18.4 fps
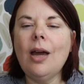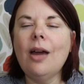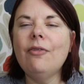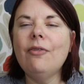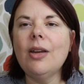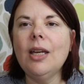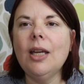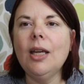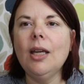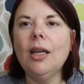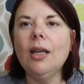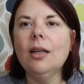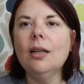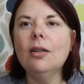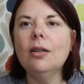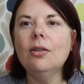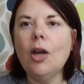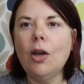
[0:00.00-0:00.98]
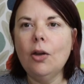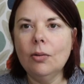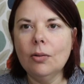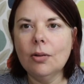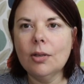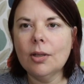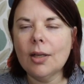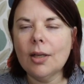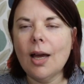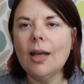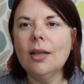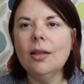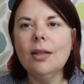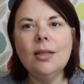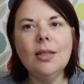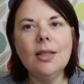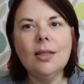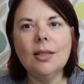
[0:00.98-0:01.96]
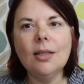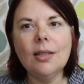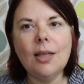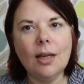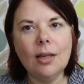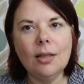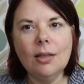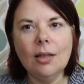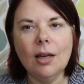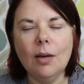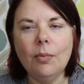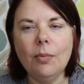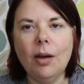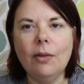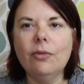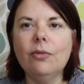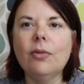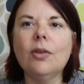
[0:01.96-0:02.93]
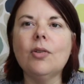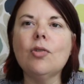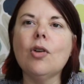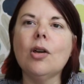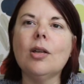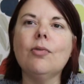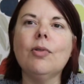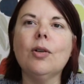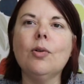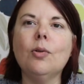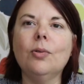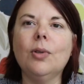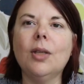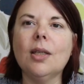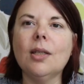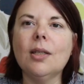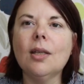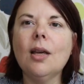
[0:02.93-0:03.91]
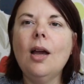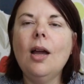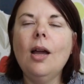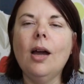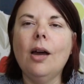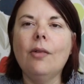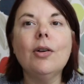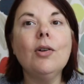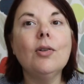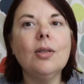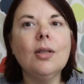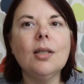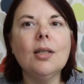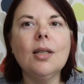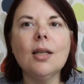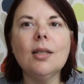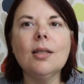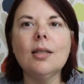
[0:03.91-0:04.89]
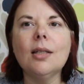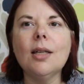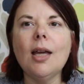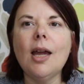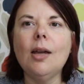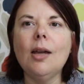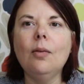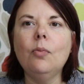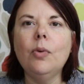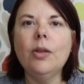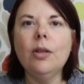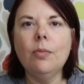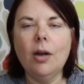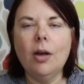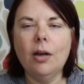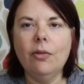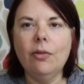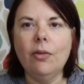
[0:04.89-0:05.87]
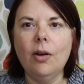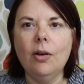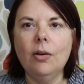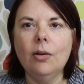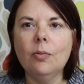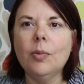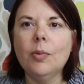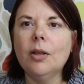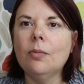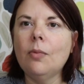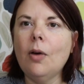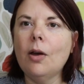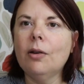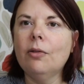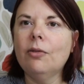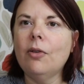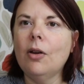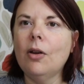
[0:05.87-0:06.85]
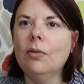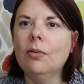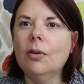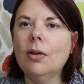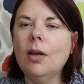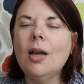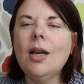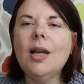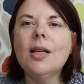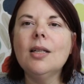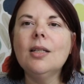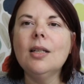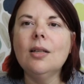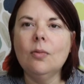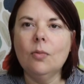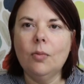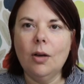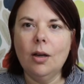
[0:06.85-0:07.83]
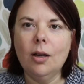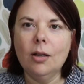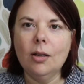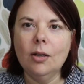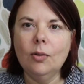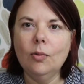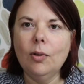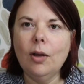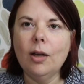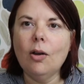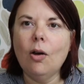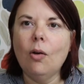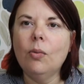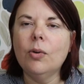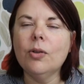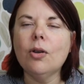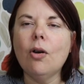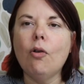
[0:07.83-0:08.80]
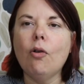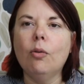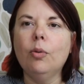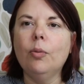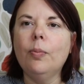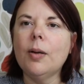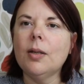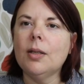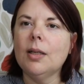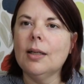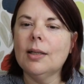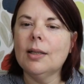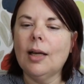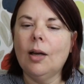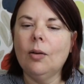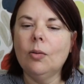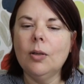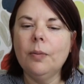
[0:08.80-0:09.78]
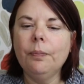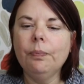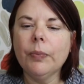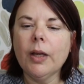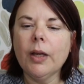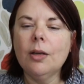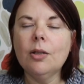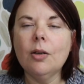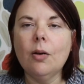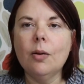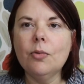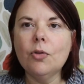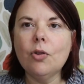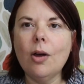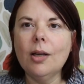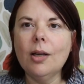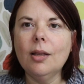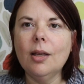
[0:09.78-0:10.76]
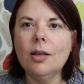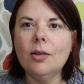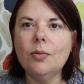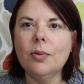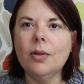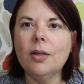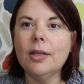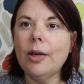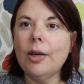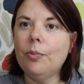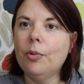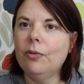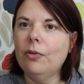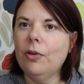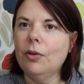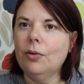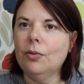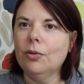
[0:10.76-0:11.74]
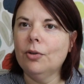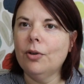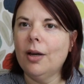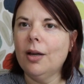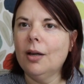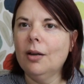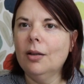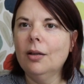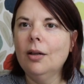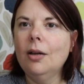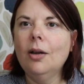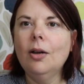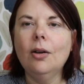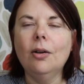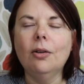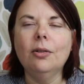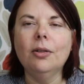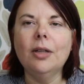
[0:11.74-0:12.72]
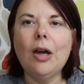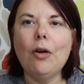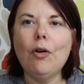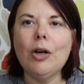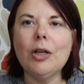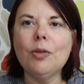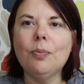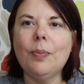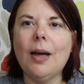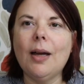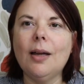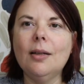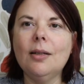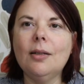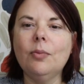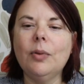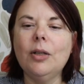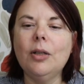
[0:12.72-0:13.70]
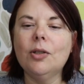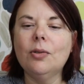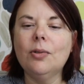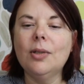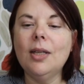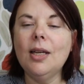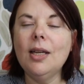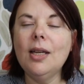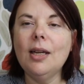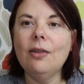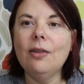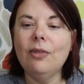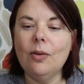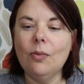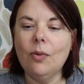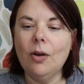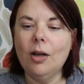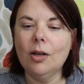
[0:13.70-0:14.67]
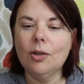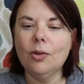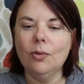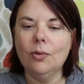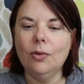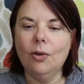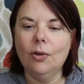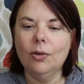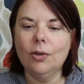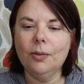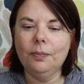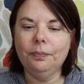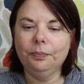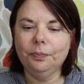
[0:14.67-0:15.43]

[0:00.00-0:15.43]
have any notes, and this is the second time I've tried to record this. I recorded this yesterday with a microphone, but the microphone didn't work, and all I got was a horrible buzzing sound. So I'm trying this with a separate vocal track on GarageBand. We shall see if it works or not.